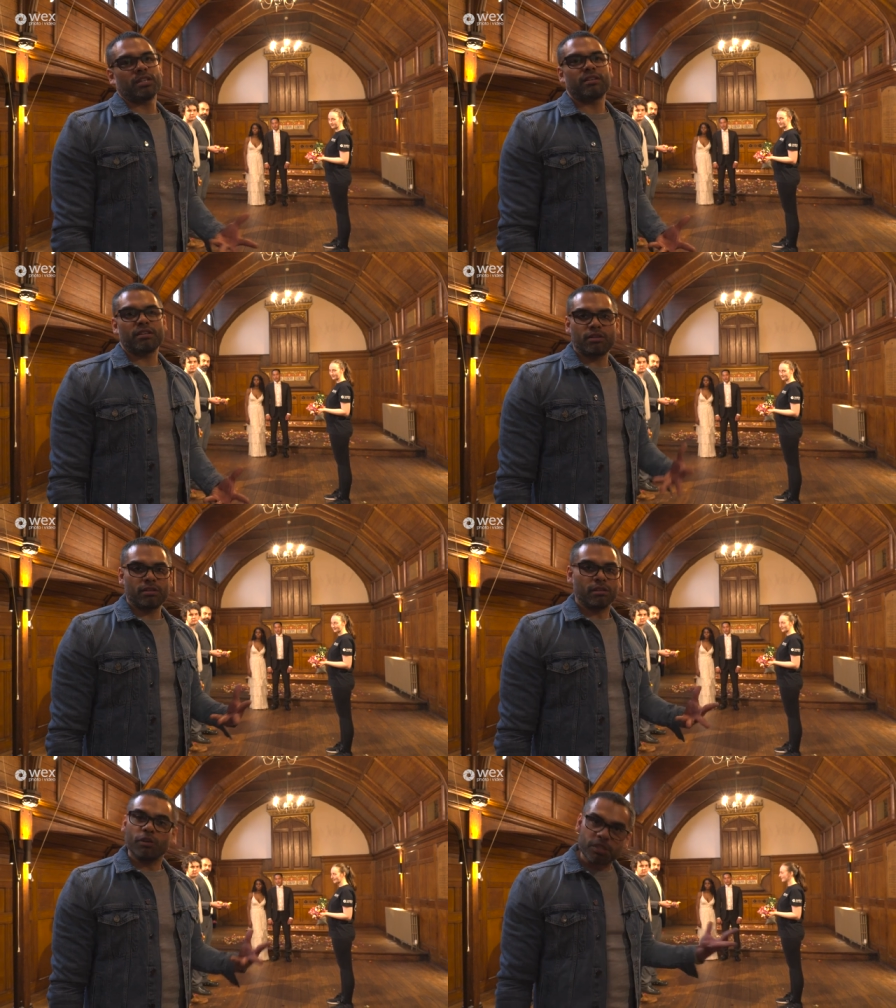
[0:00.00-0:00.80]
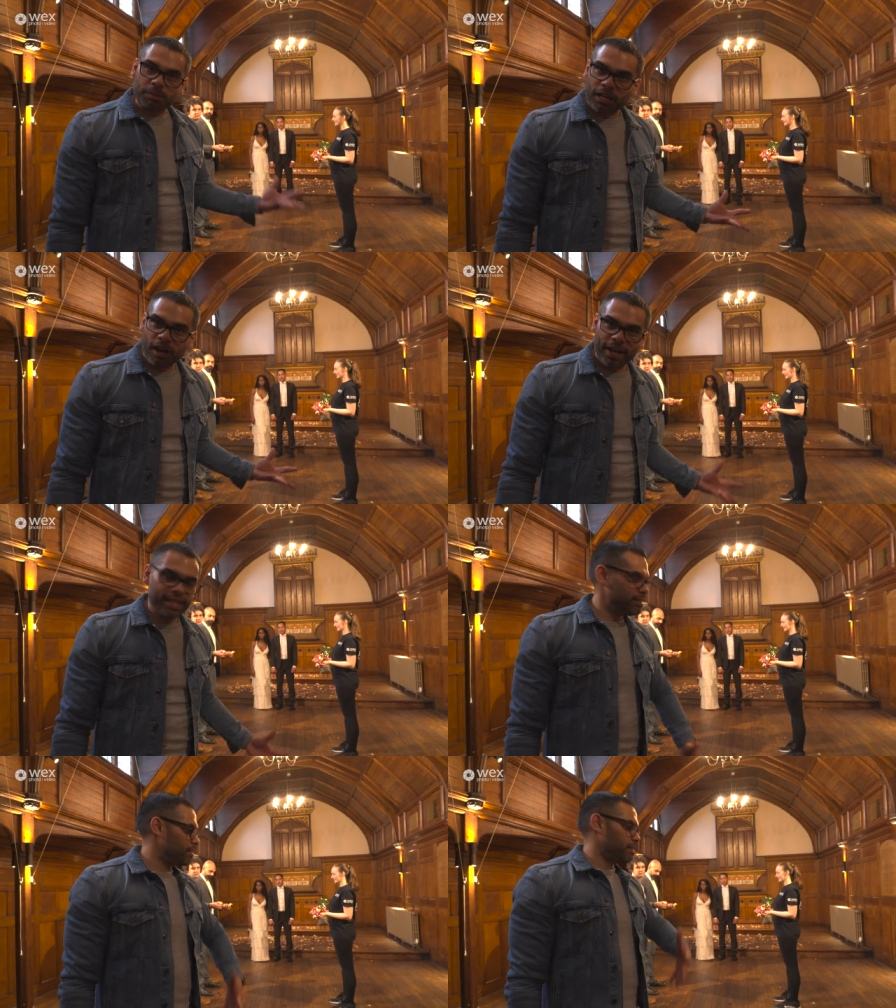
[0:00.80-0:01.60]
to, good to be
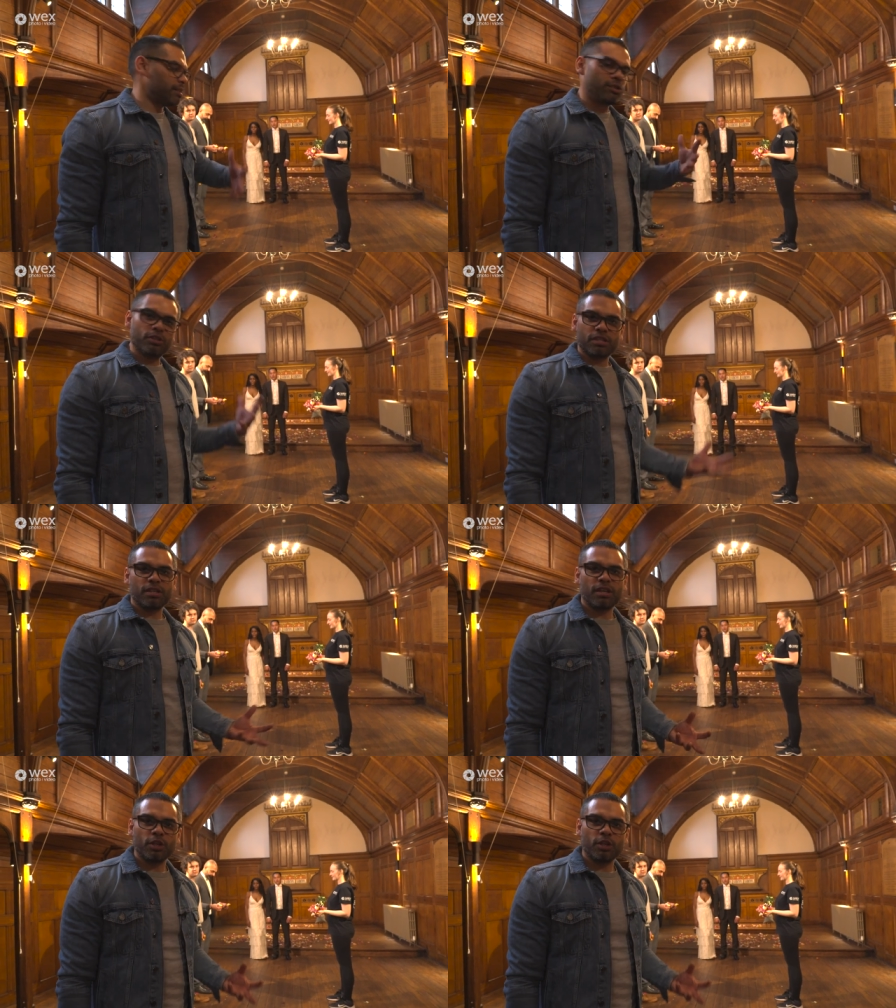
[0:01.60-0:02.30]
kind. It's good to,